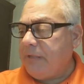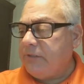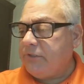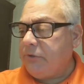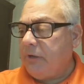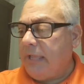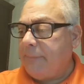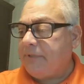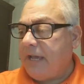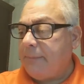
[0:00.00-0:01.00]
student
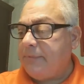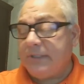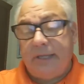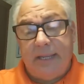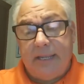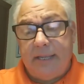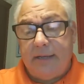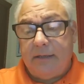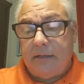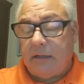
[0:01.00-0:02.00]
laptops,
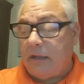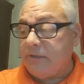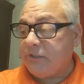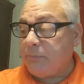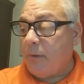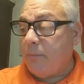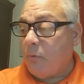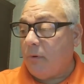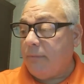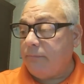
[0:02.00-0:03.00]
and
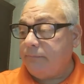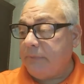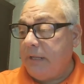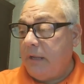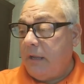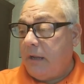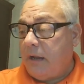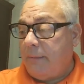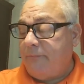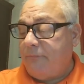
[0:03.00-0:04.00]
smartboard
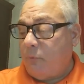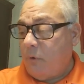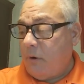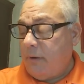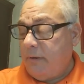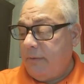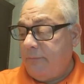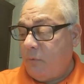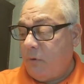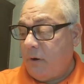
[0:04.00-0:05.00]
for
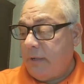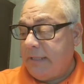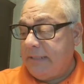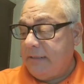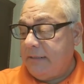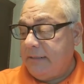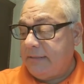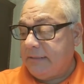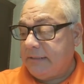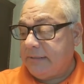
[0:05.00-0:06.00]

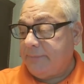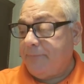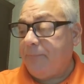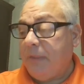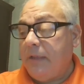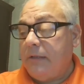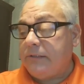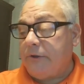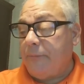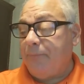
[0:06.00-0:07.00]
this lesson.
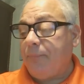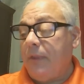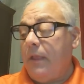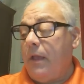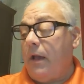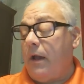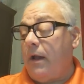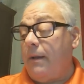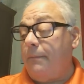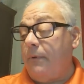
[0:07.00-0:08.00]
So
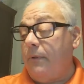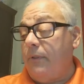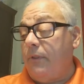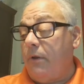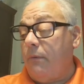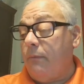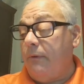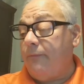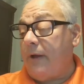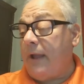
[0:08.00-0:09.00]
we're going
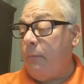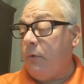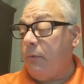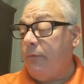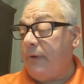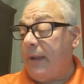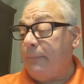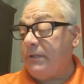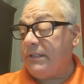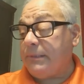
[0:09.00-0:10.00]
to
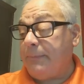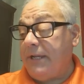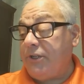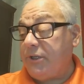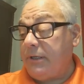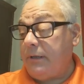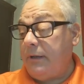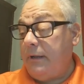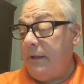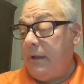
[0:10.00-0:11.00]
refine
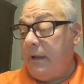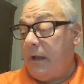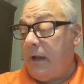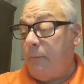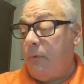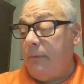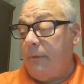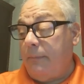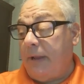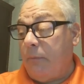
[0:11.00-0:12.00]
participation. We're
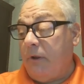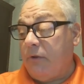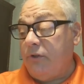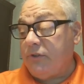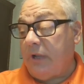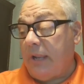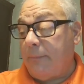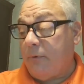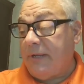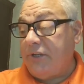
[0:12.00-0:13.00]
going to use
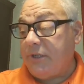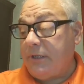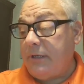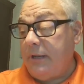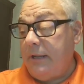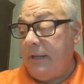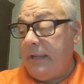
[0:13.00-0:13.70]
collaboration,